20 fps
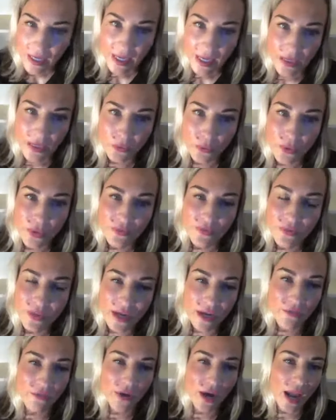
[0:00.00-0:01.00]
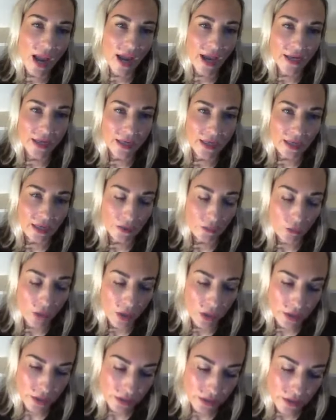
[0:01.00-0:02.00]
And we've never had
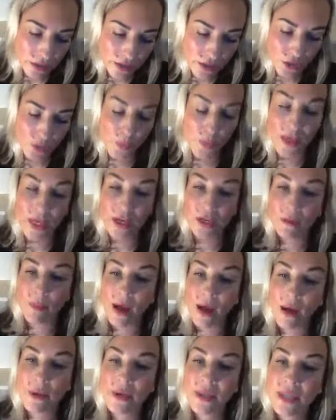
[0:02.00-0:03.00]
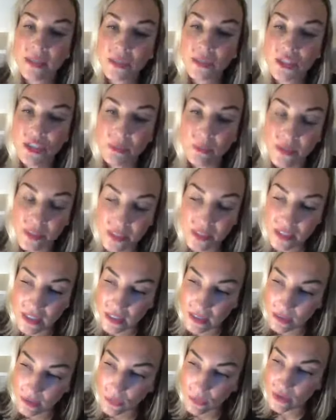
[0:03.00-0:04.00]
anyone speak about
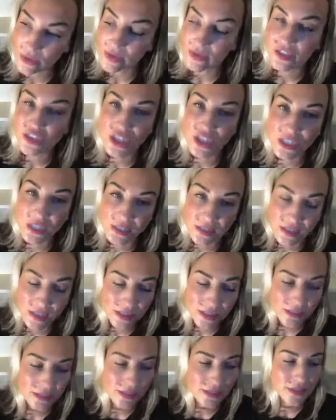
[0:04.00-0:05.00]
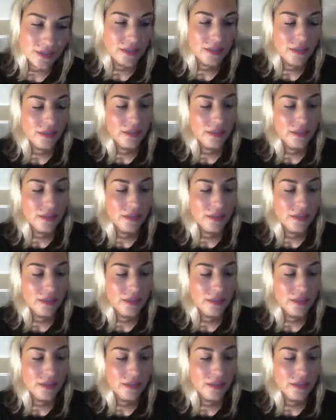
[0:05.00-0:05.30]
intimacy with Jesus